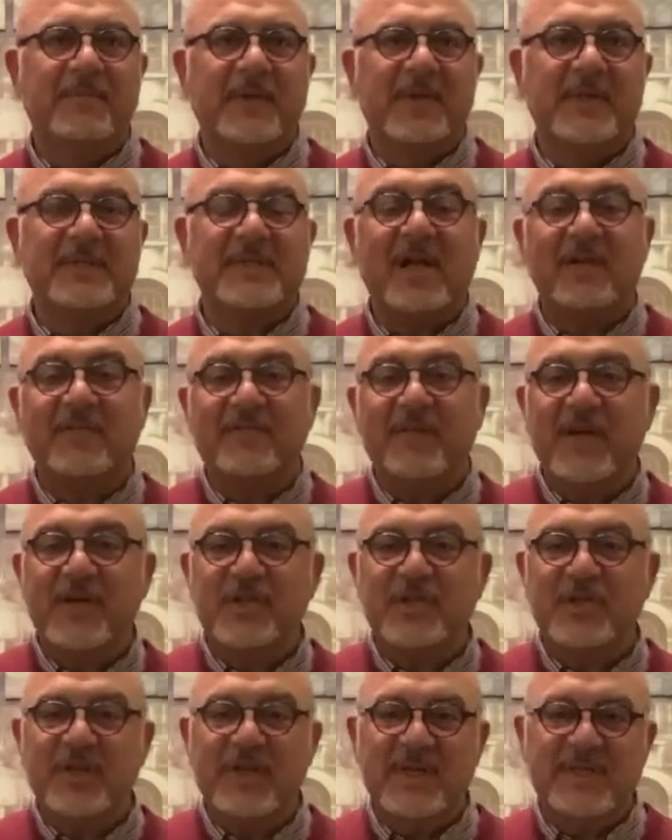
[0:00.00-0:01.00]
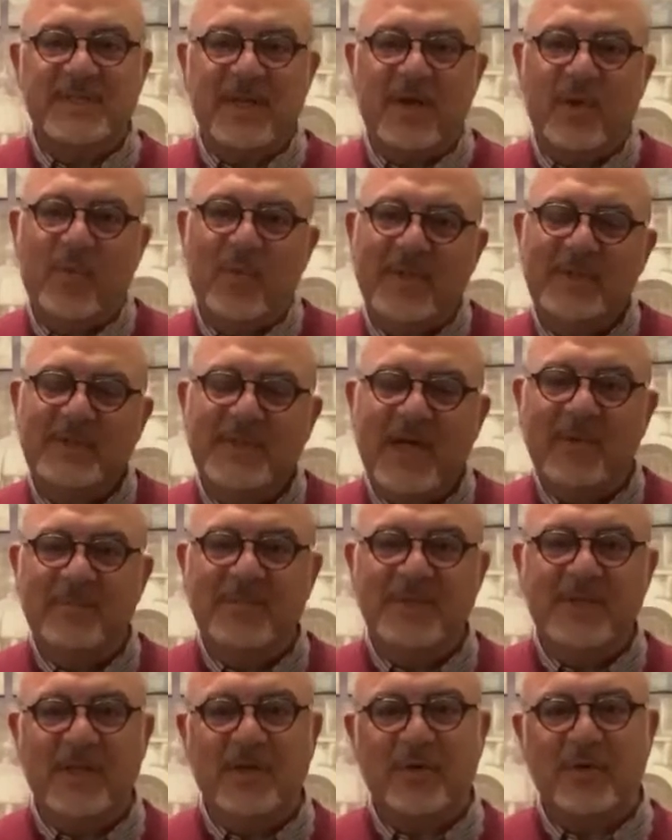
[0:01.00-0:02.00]
salvation, is it a one-time
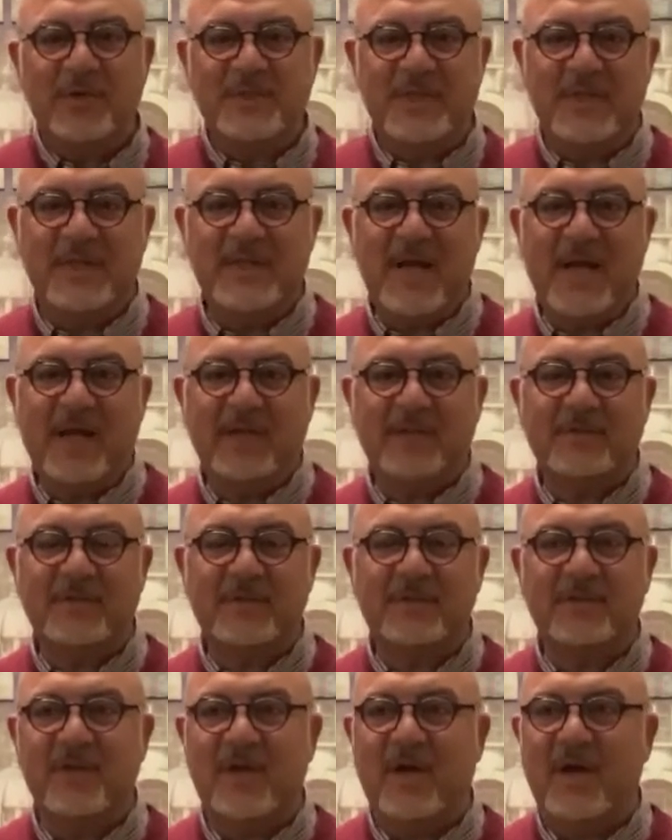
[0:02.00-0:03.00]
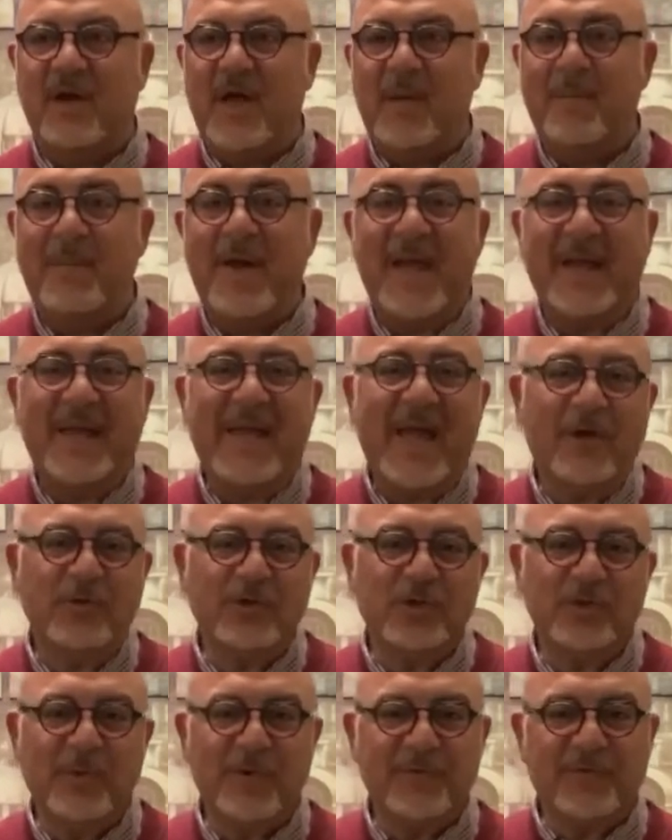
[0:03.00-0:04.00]
deal or is it not? Am I
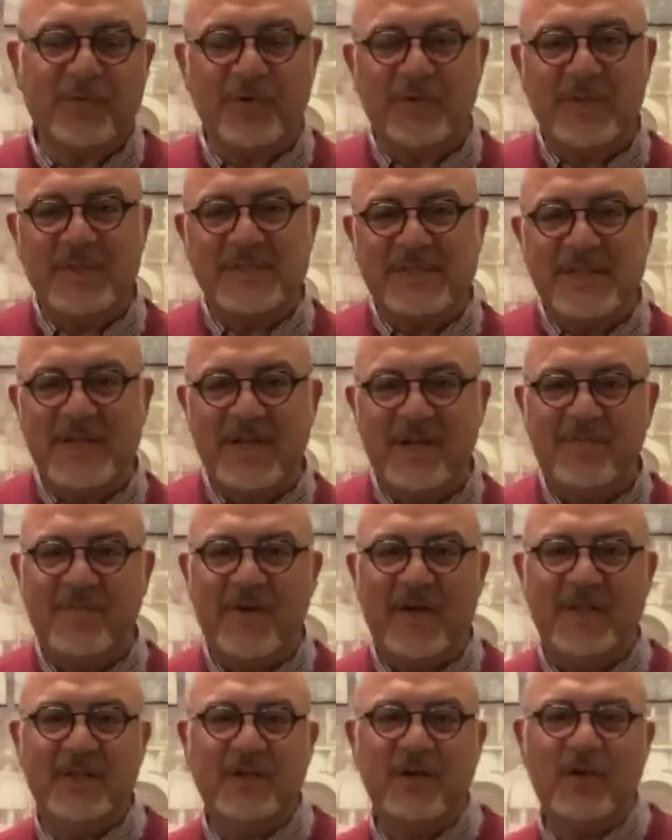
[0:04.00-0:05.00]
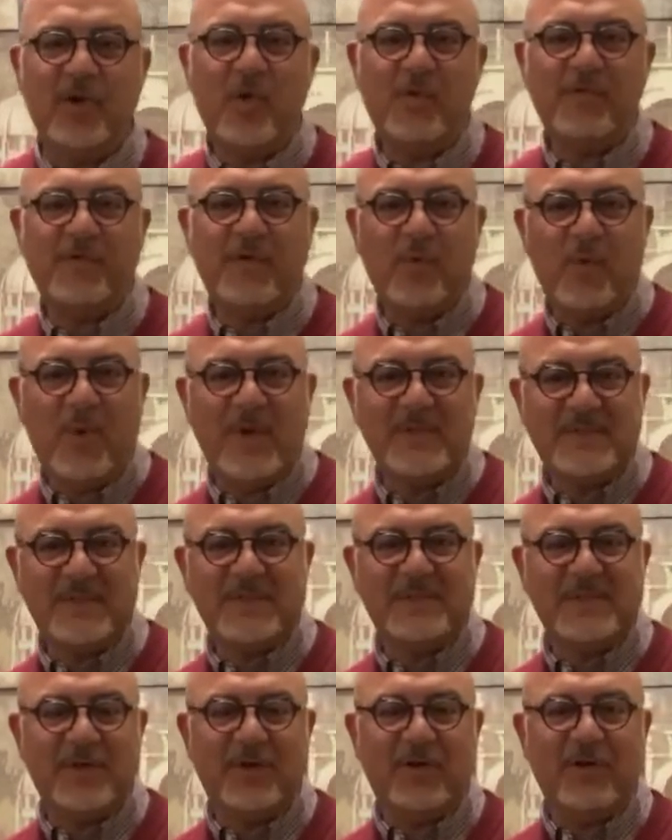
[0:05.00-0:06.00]
accountable for the sin if I didn't know if it was a
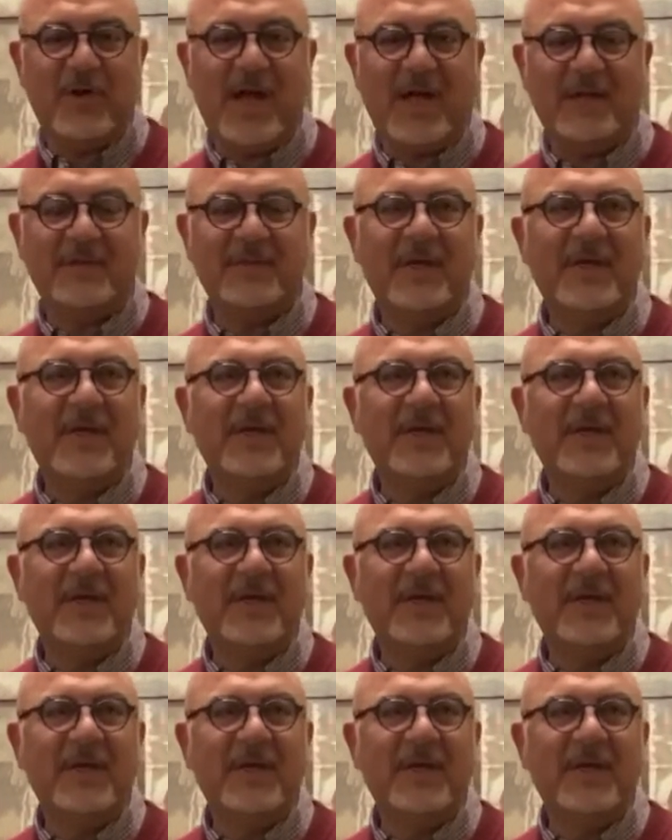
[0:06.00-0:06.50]
sin or not?